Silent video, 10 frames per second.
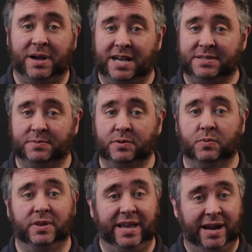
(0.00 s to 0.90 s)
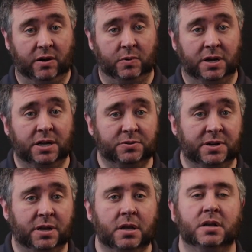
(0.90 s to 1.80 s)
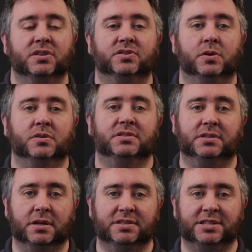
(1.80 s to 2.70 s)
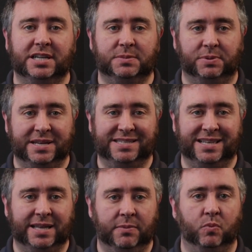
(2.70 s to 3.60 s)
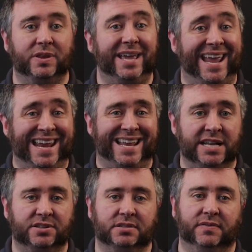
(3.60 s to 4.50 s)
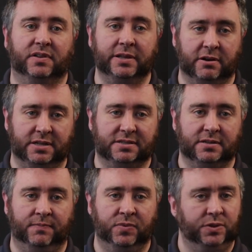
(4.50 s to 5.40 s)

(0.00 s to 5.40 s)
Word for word: possible with the Era 100, Sonos does suggest placing them with 8 inches of clearance.